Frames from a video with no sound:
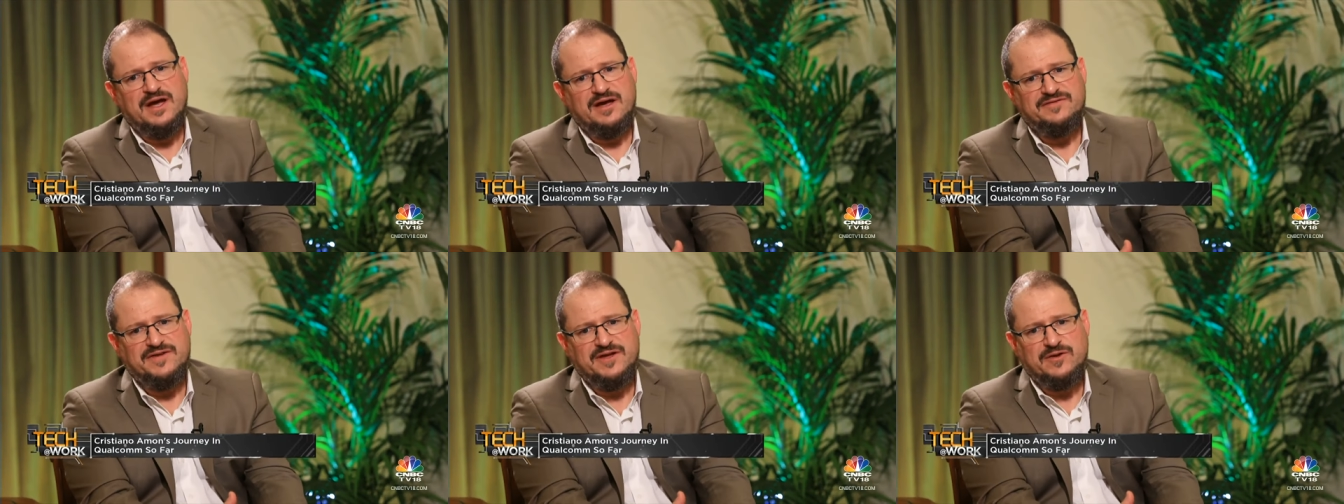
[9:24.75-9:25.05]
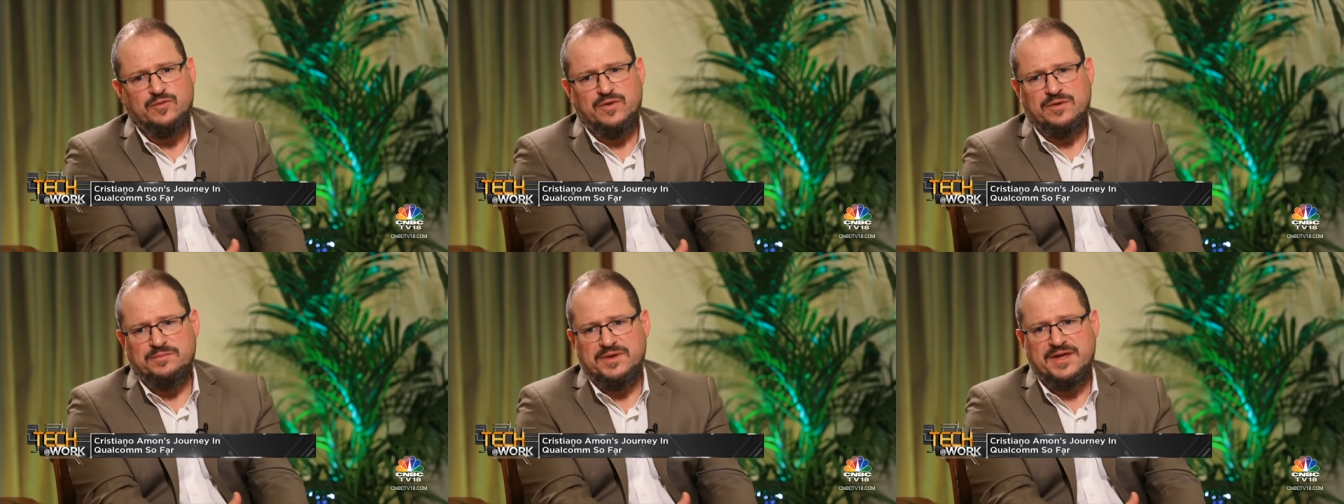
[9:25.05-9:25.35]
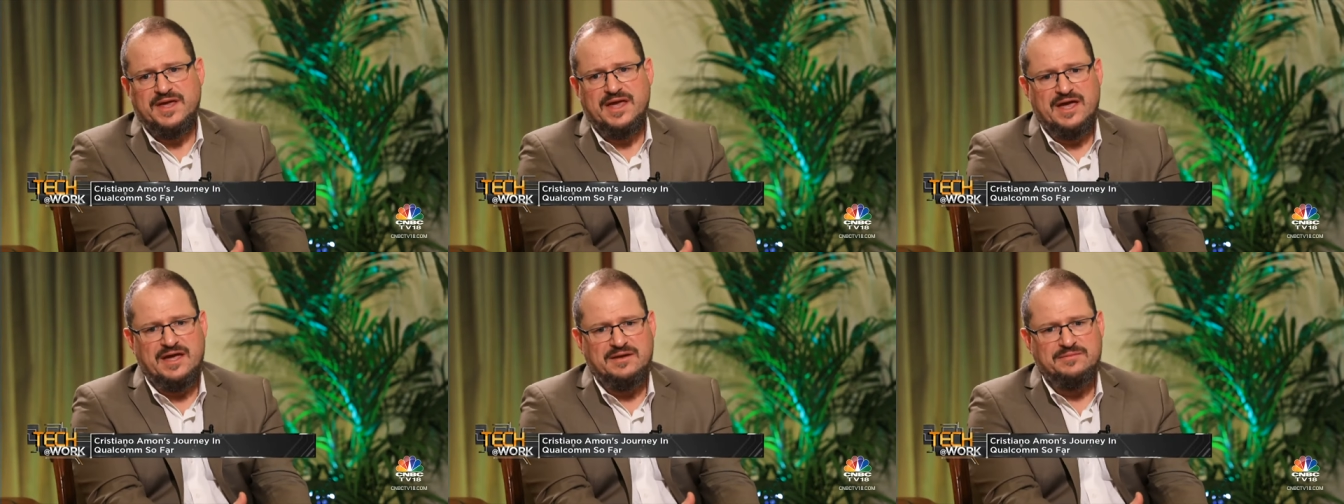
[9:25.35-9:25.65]
I think we
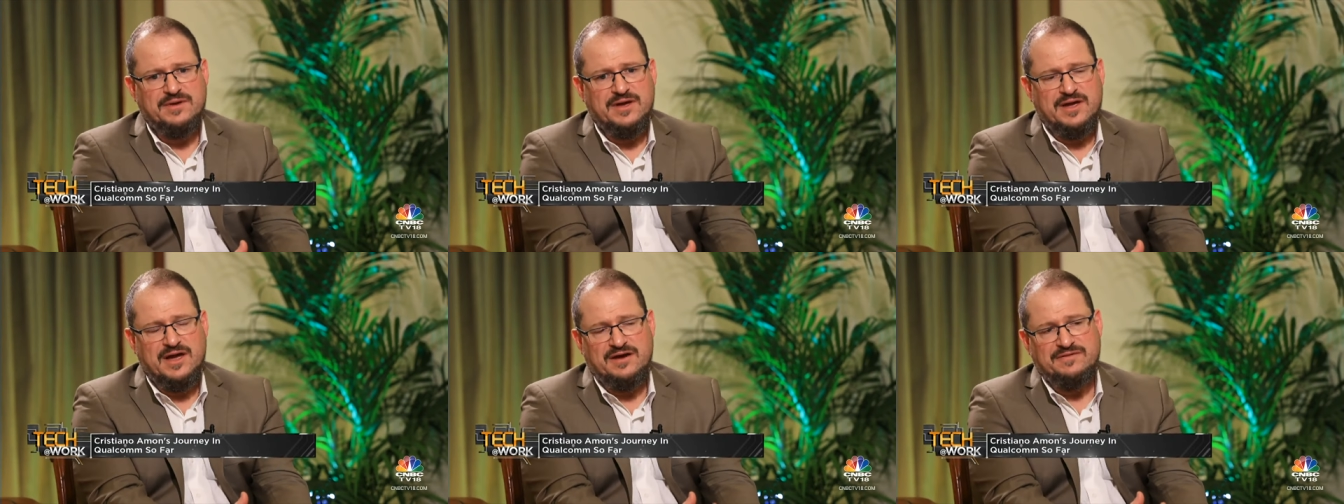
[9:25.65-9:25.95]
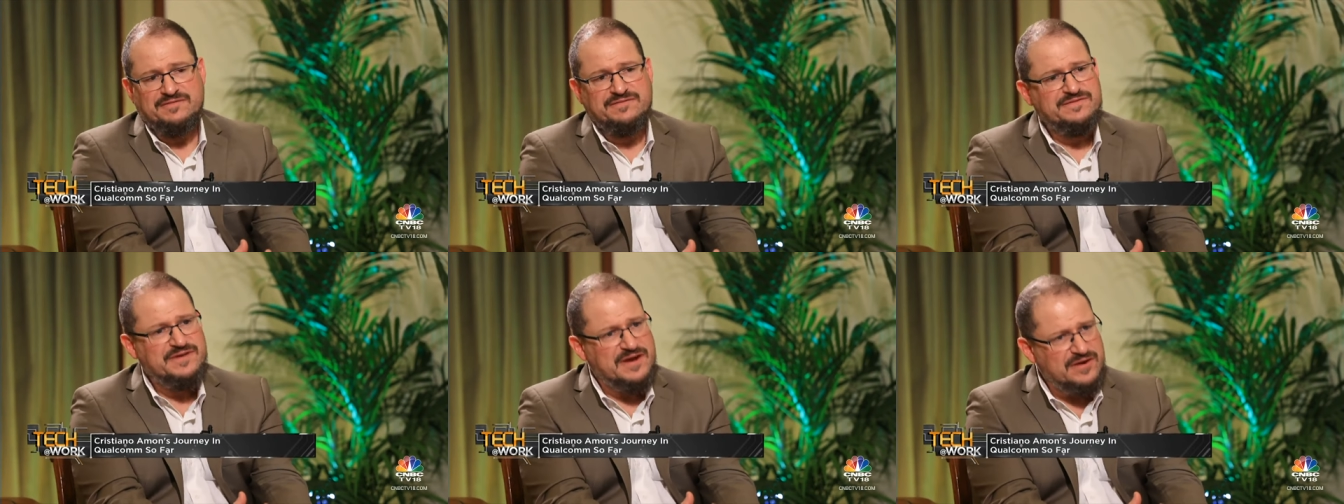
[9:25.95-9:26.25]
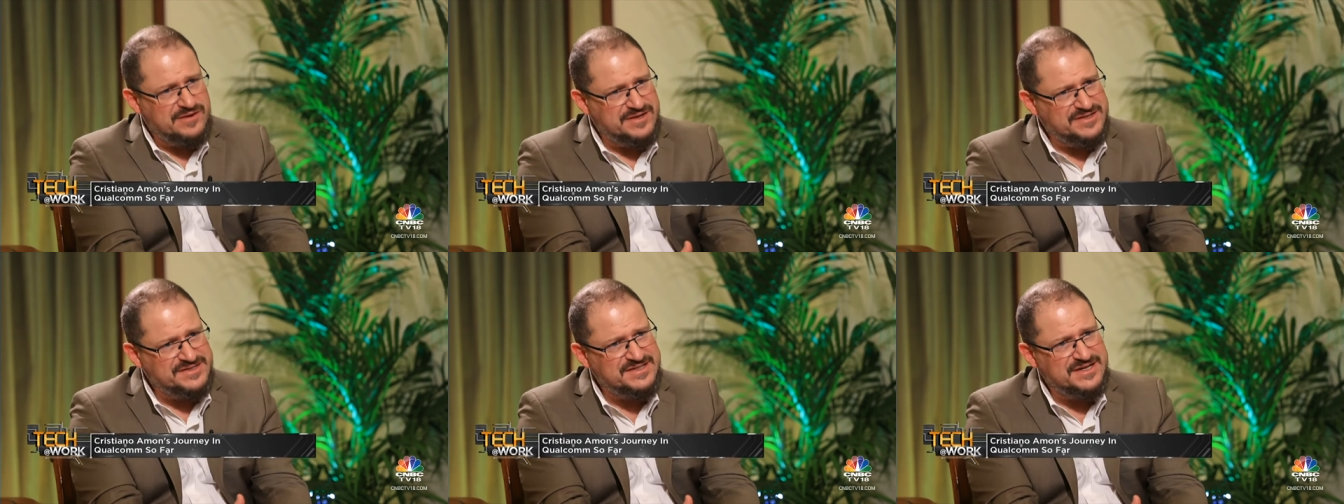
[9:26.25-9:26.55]
became a
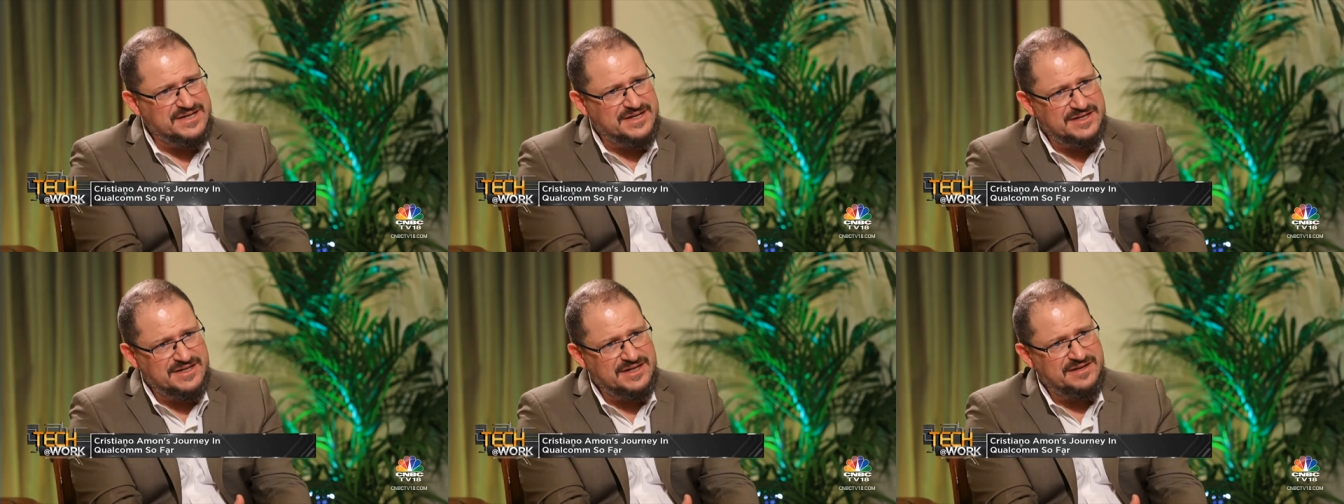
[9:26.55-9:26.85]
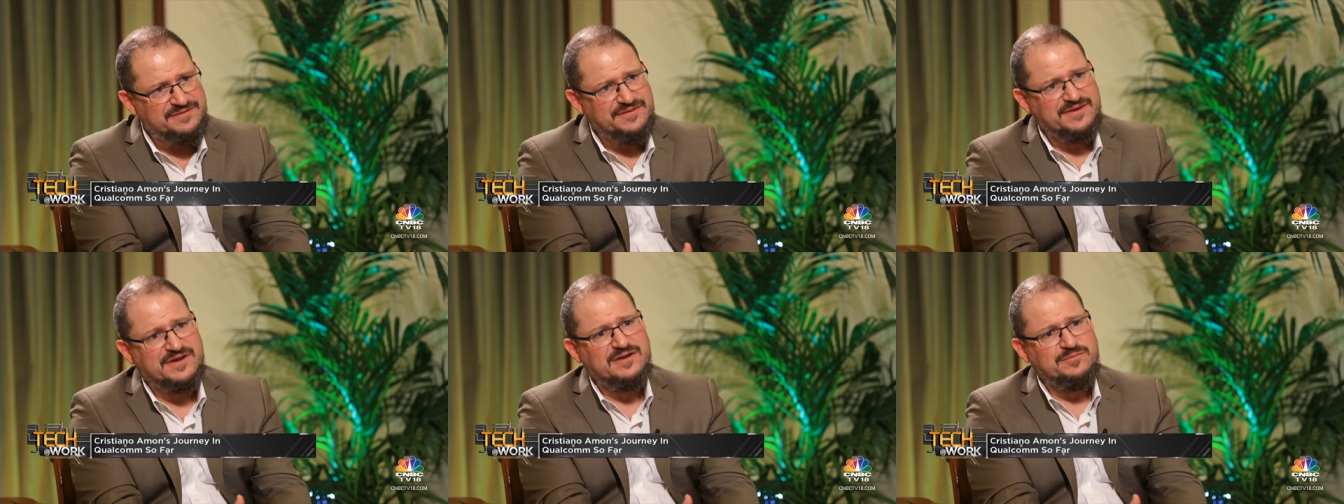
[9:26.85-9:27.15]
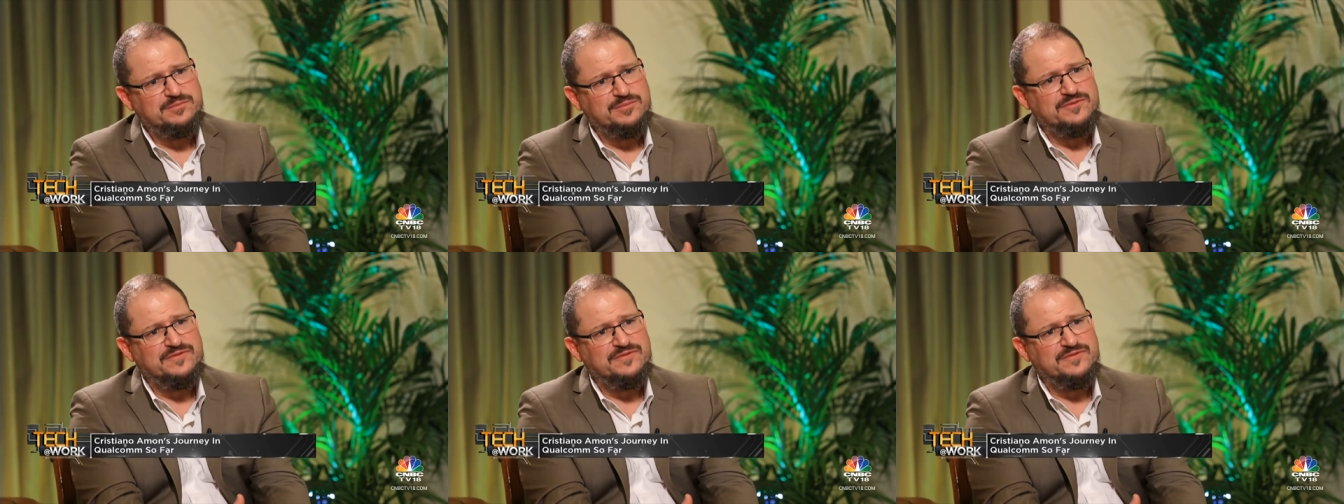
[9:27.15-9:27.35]
very significant